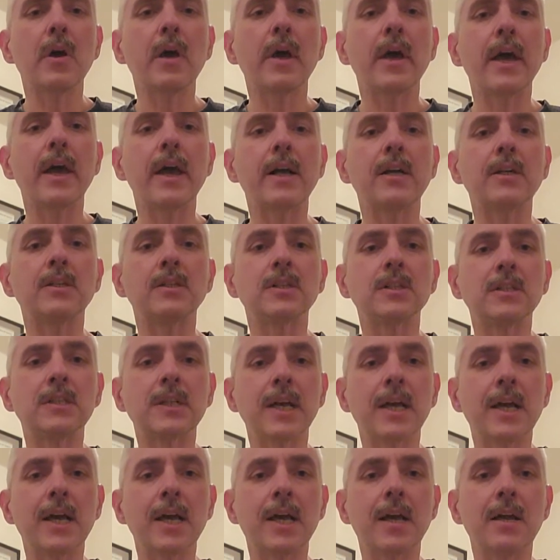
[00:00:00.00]

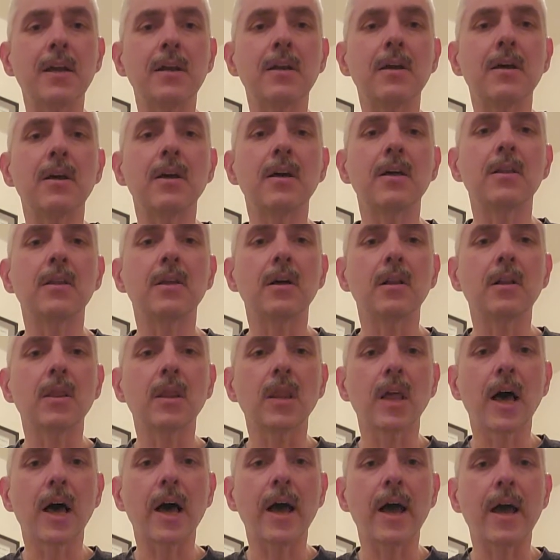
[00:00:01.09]
extend the
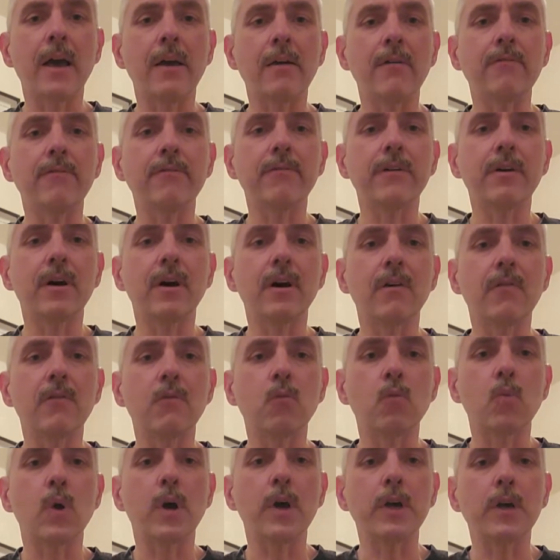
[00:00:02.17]
life of
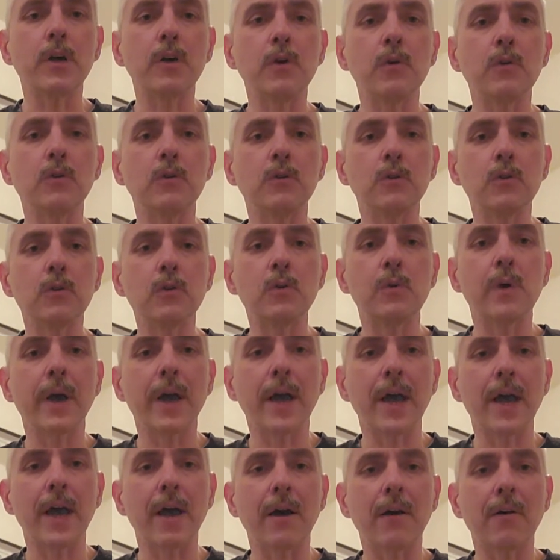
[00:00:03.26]
what you do
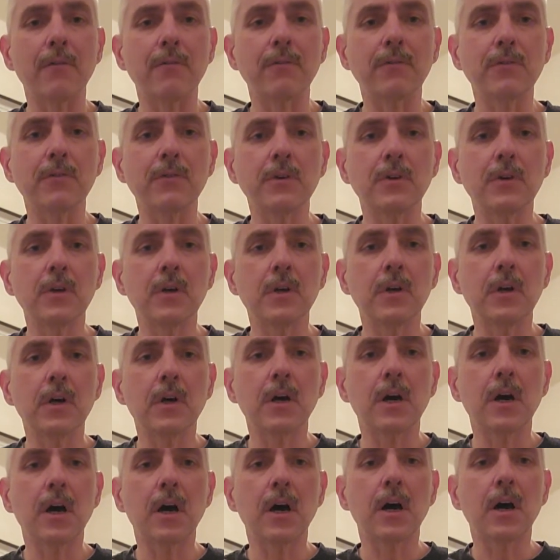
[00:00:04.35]
have,
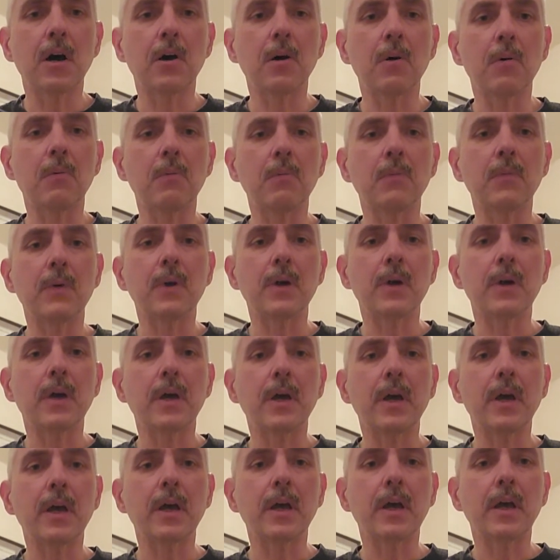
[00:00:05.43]
um,
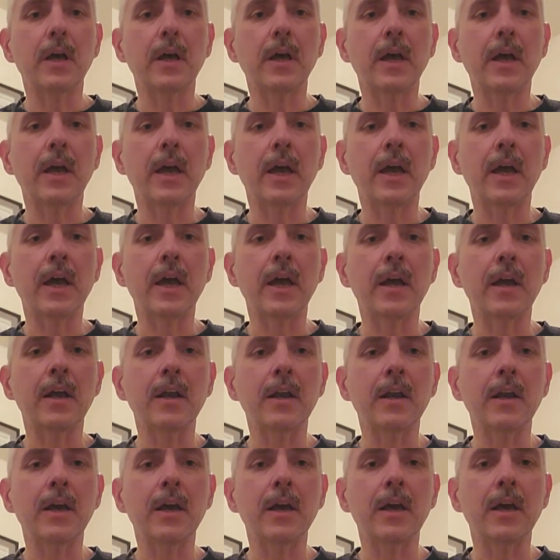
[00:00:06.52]
and
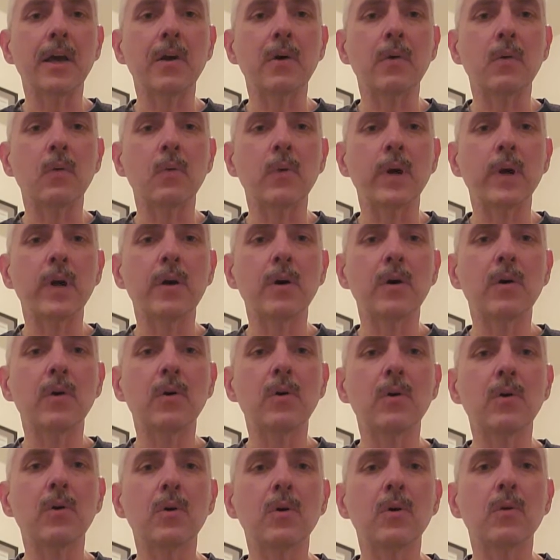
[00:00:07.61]
it will
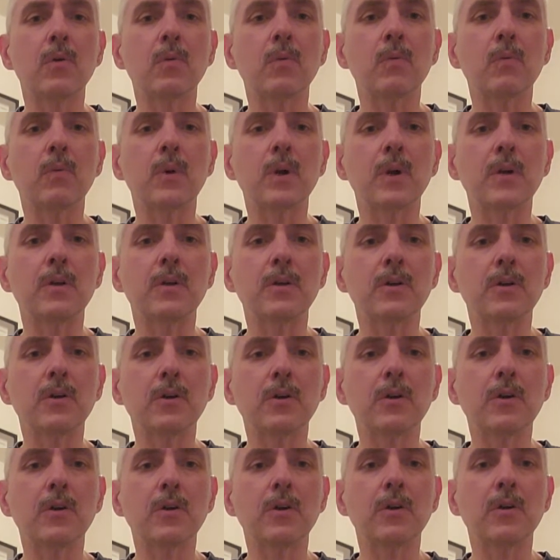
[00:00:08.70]

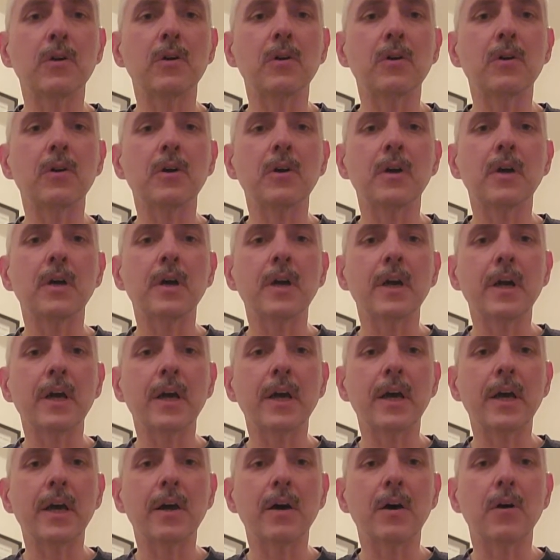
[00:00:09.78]
return
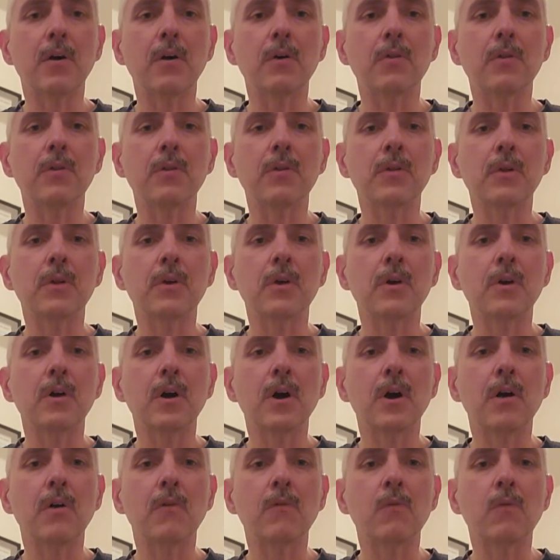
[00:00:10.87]
health
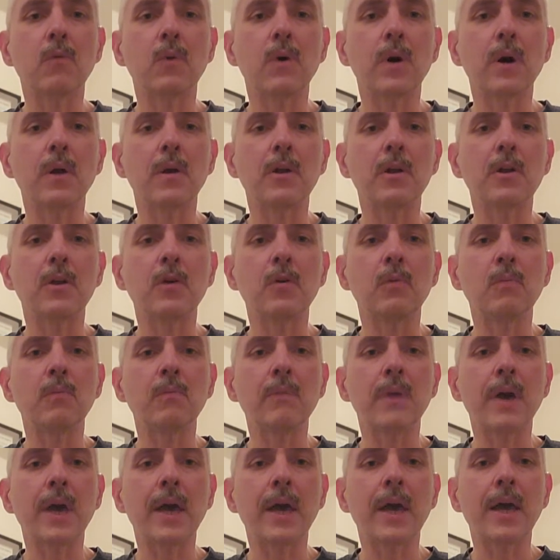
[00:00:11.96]
of what you
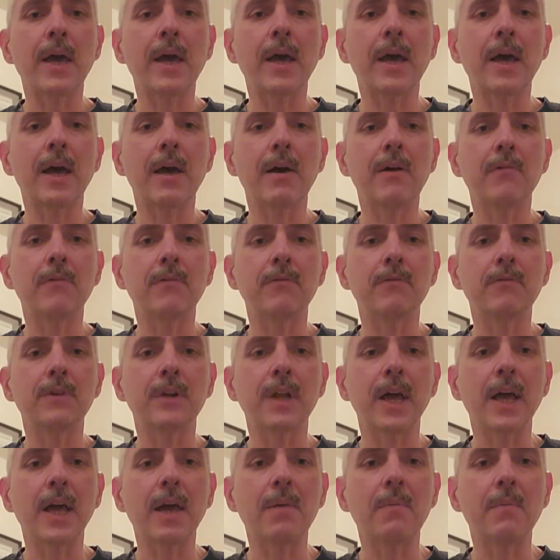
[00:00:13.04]
may have
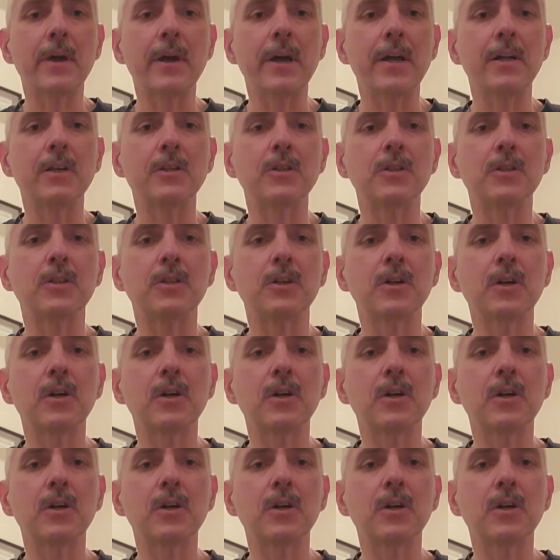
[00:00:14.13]
damaged,